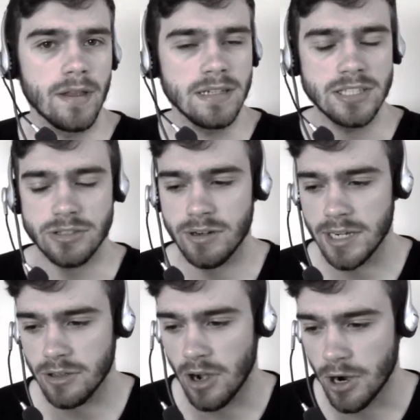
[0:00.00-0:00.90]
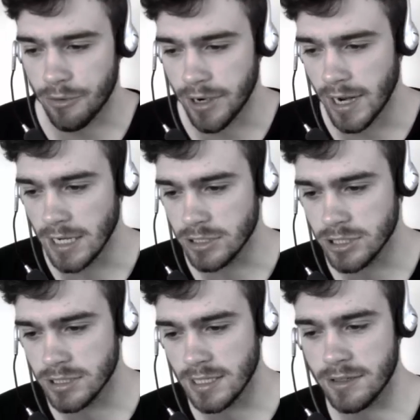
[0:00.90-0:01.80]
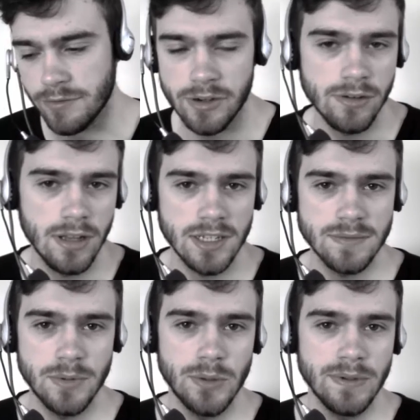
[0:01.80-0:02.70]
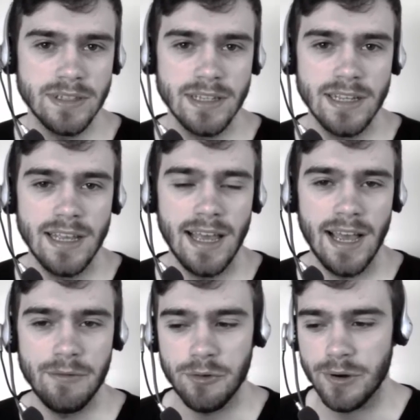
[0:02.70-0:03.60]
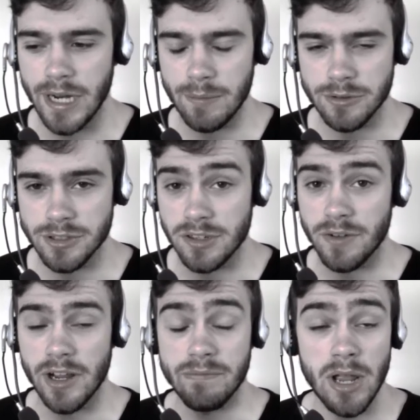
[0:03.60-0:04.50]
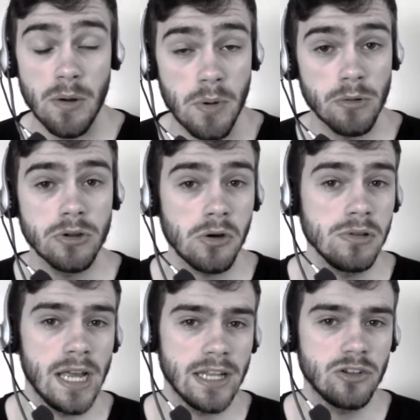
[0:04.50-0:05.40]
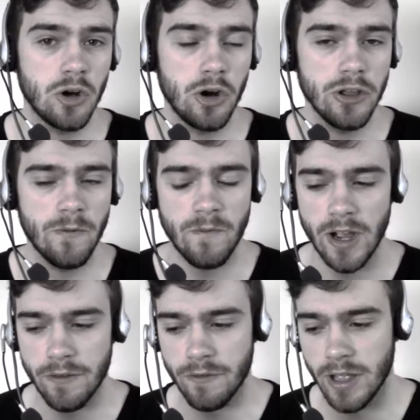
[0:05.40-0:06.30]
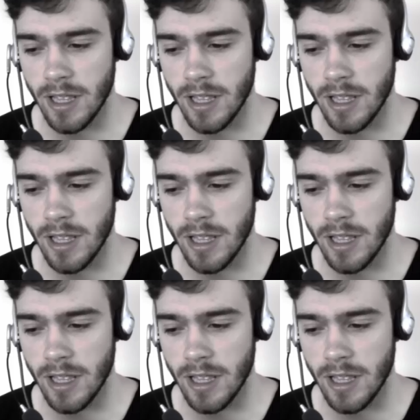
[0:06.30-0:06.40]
distract the Hog Rider, and just at the very last moment we were able to survive. My opponent only had 35